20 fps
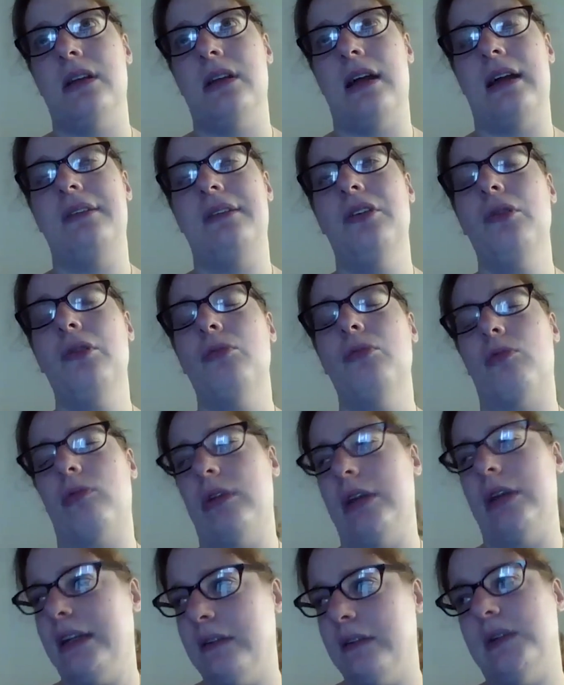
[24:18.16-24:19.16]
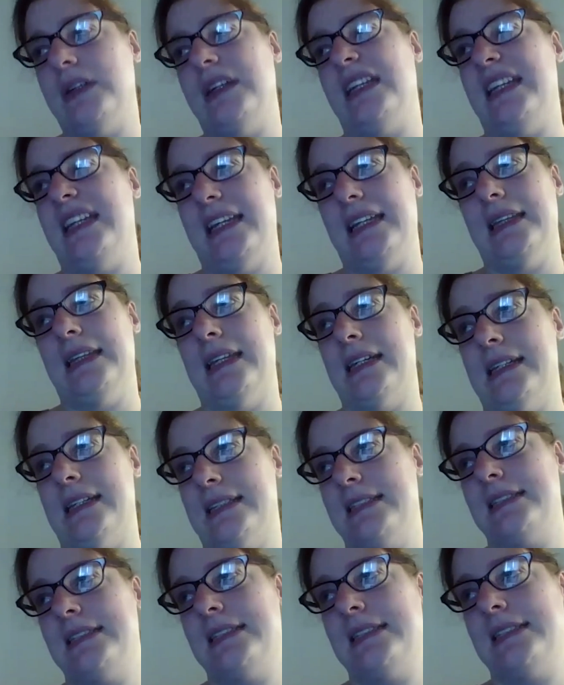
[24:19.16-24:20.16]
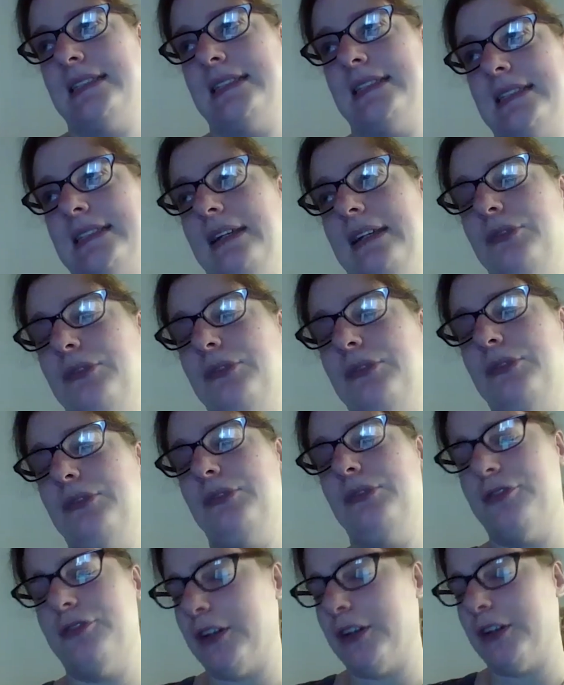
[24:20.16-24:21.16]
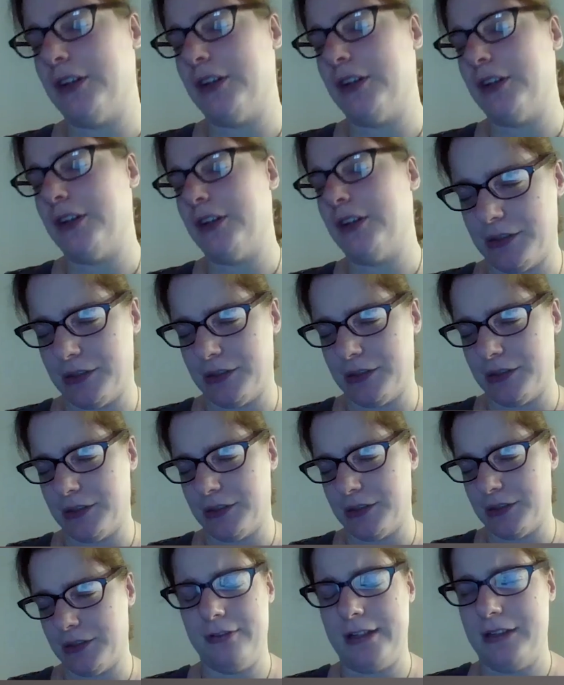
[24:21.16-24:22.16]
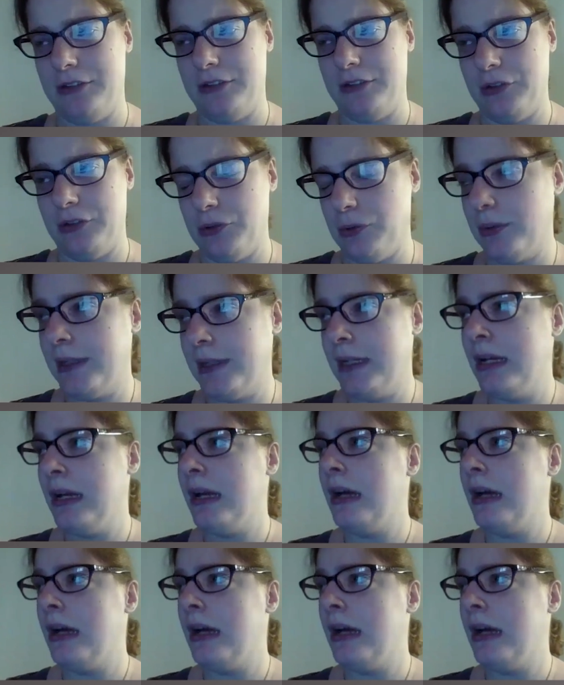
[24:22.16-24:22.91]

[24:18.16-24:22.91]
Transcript: i don't really need this and even if i fall or if i do